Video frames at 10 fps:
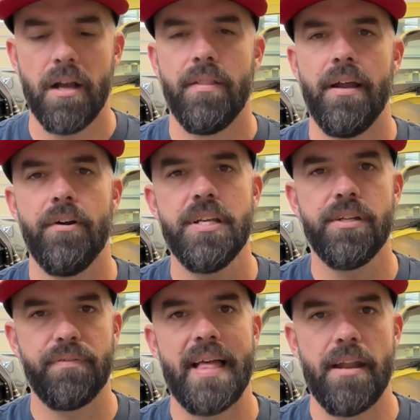The
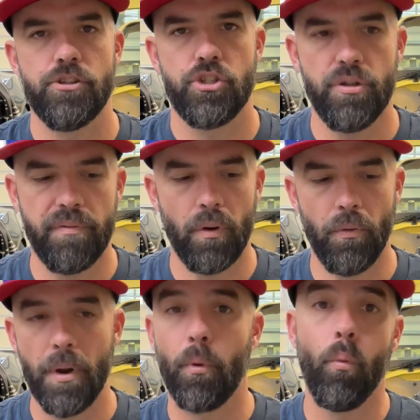reason for that is
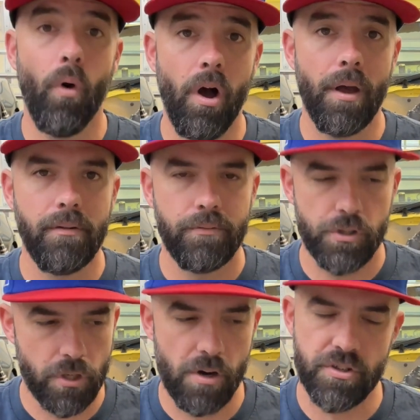twofold. Number one,
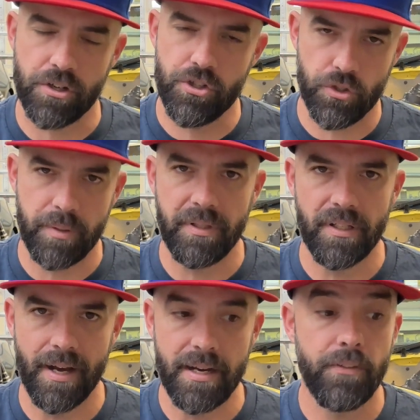those cars are extremely
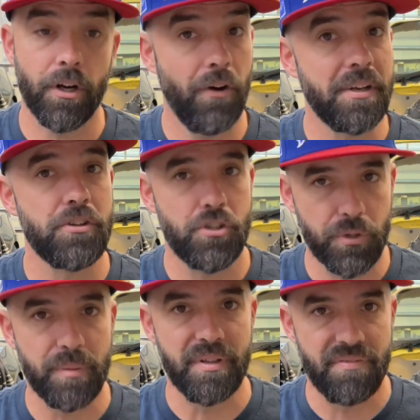light and they're going
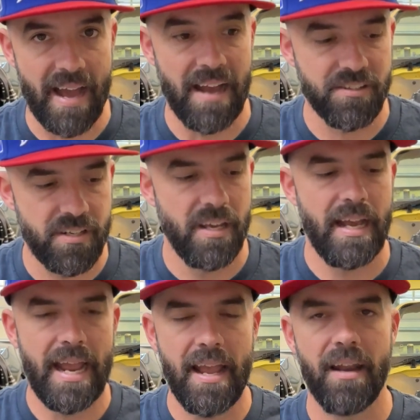extremely fast.
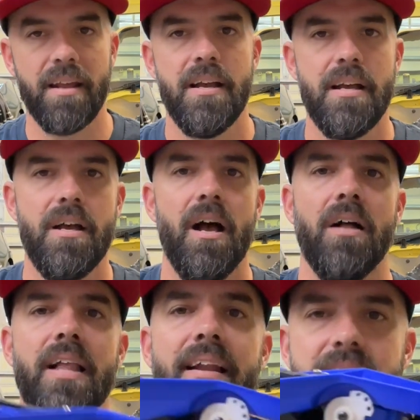And a
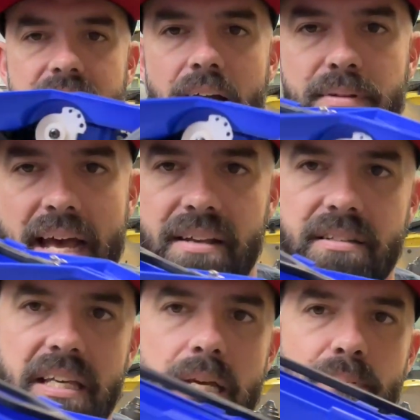lot of the times that is
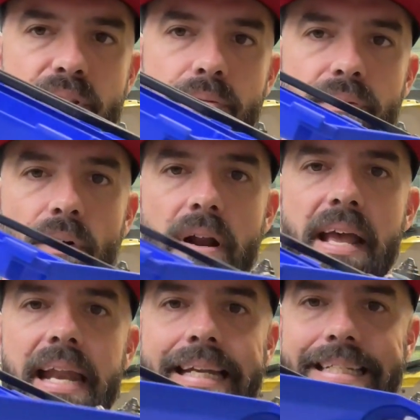to keep the front
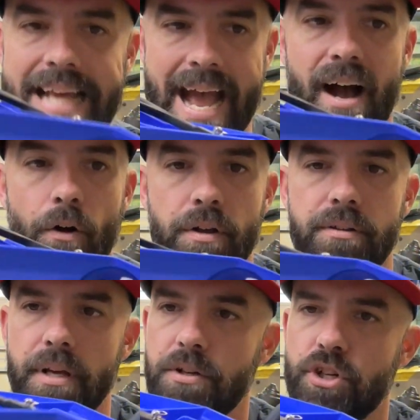end down.
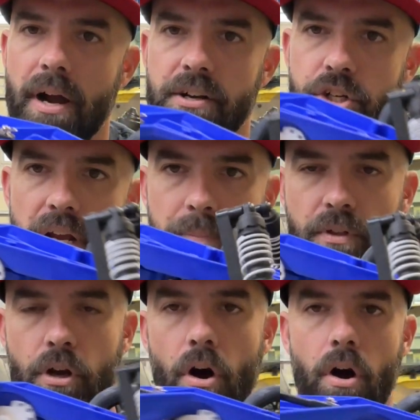They try and shape
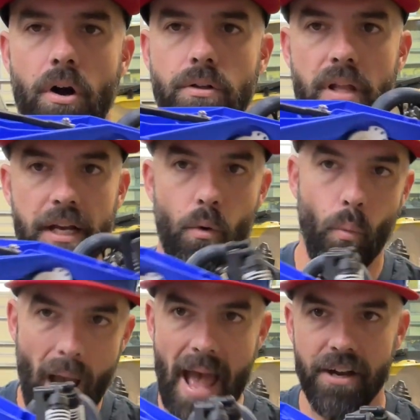the car like a
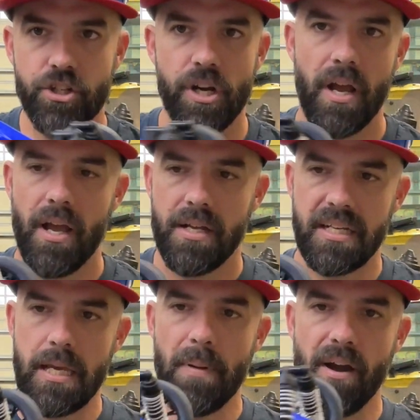wedge to
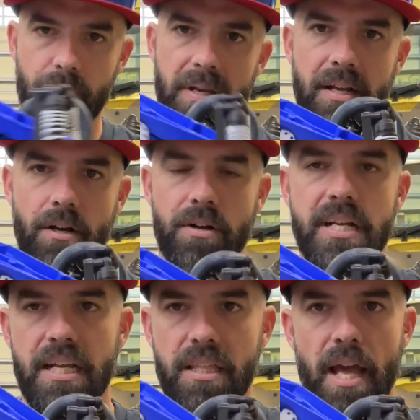keep air from getting
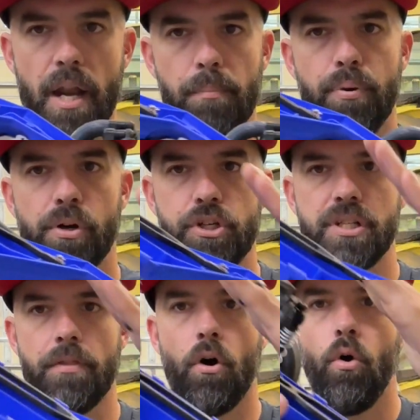underneath, and it pushes
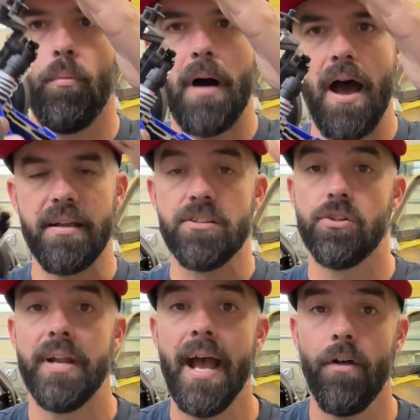on the whole body. So
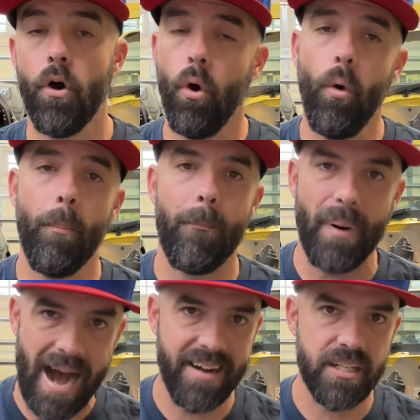now the whole
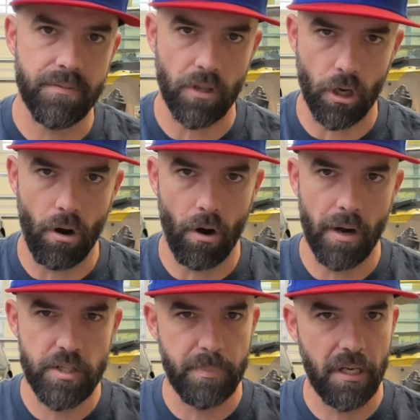body of the car
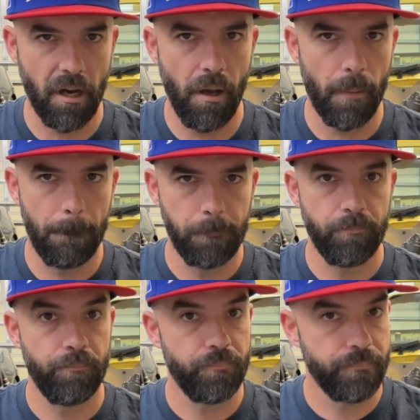has become
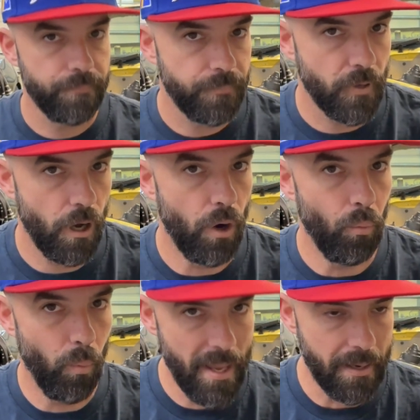a
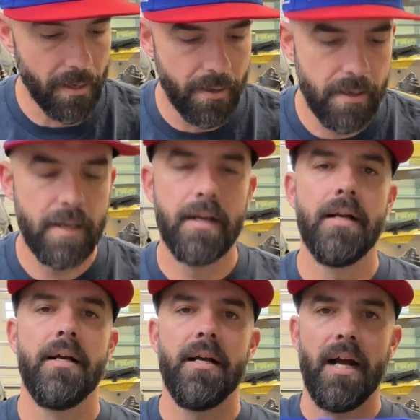wing.
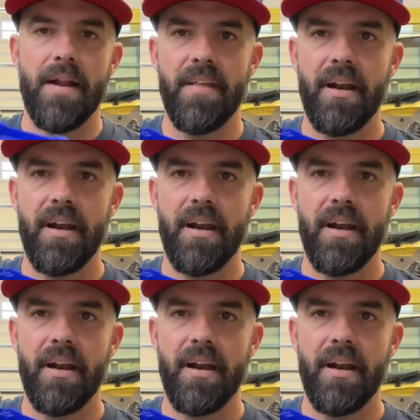And then